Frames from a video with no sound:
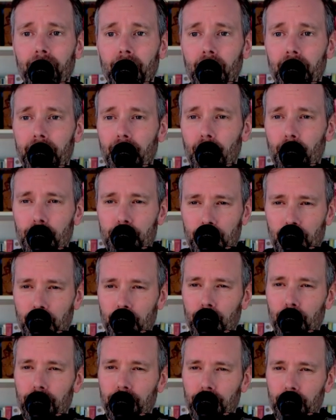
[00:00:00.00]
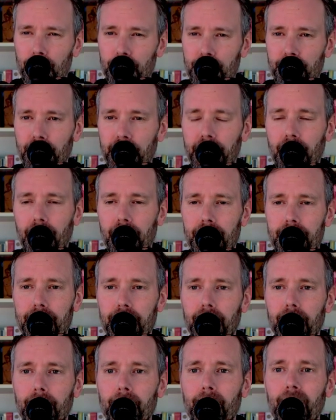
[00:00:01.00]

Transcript: That was sort of her first vinyasa.